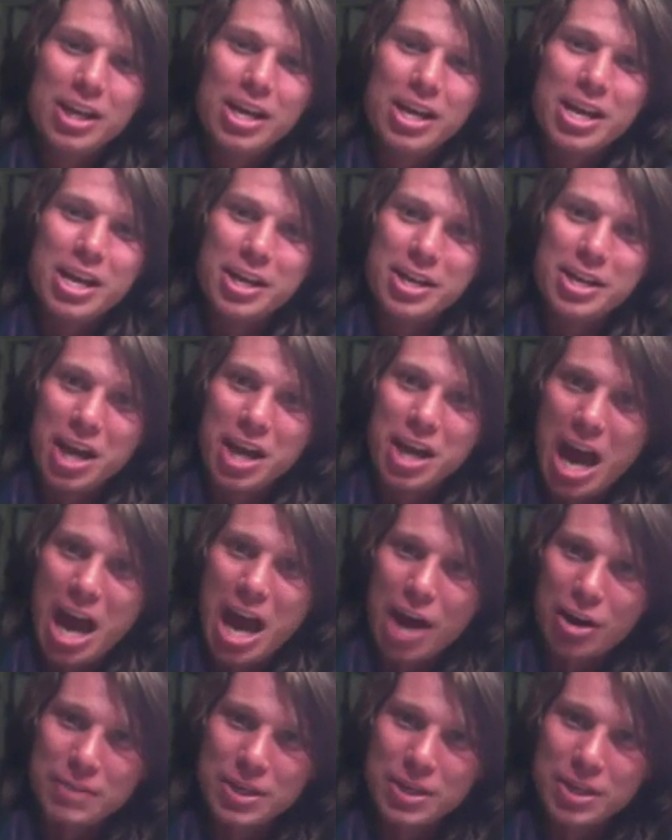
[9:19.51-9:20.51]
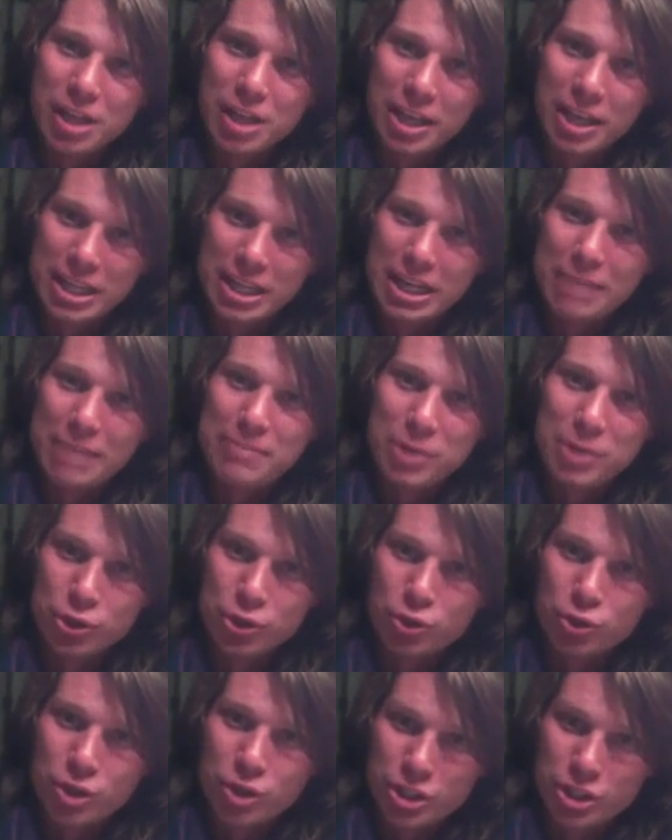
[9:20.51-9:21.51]
and how to be like an
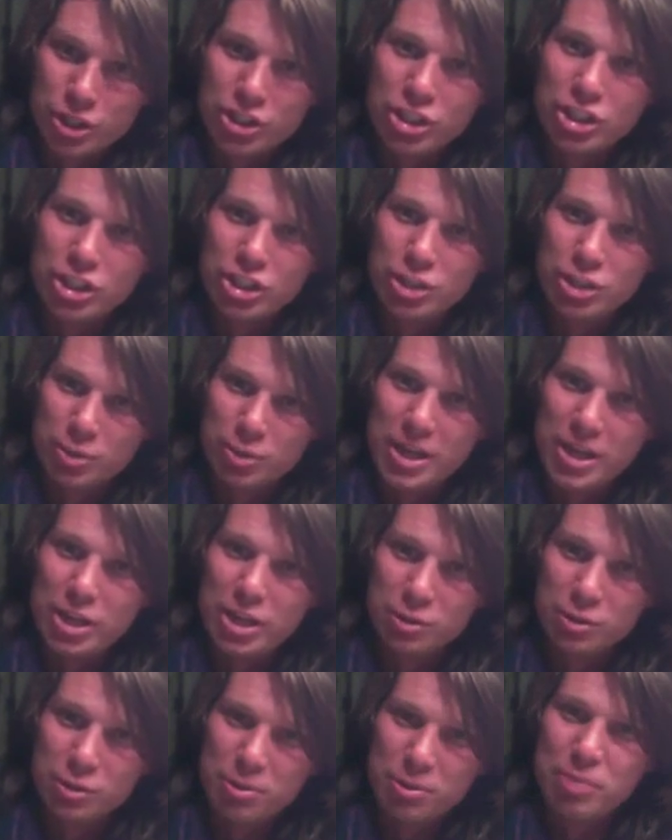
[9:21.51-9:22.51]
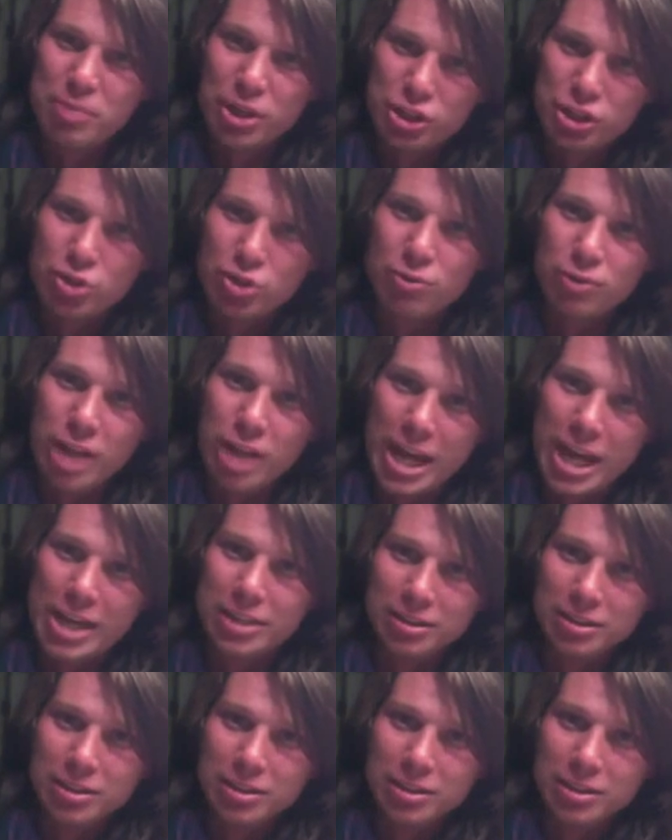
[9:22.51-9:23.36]
administration systems management buster of light.